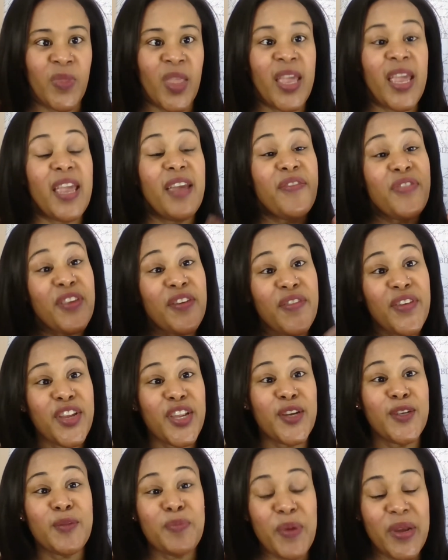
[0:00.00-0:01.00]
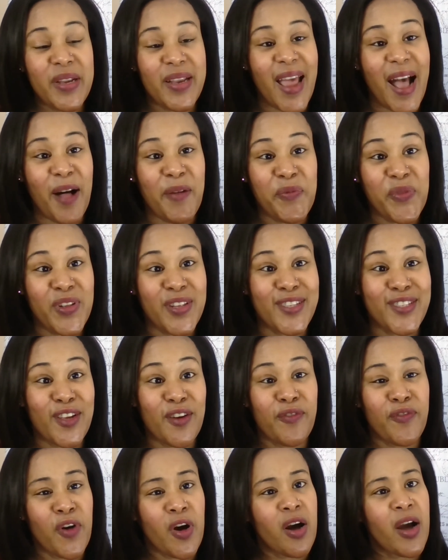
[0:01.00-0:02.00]
If the video has been helpful so
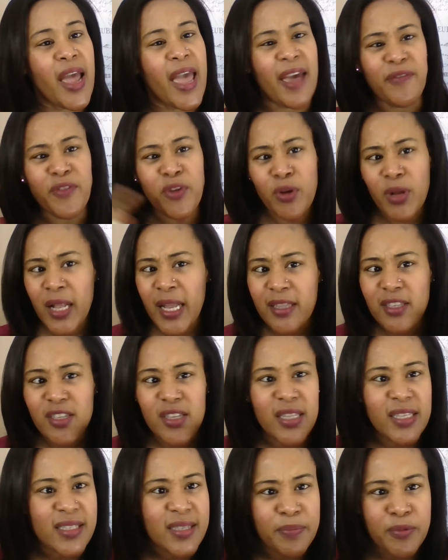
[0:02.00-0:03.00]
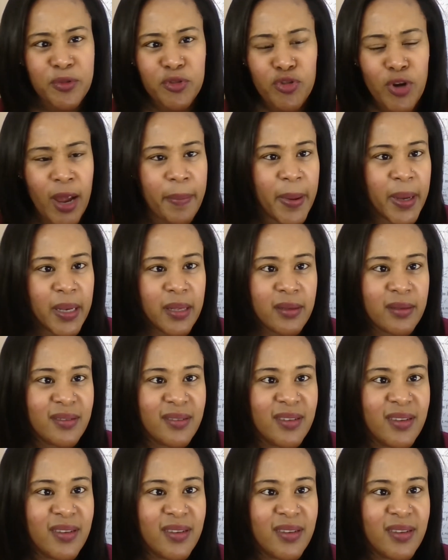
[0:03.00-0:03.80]
far, have you clicked on the subscribe button?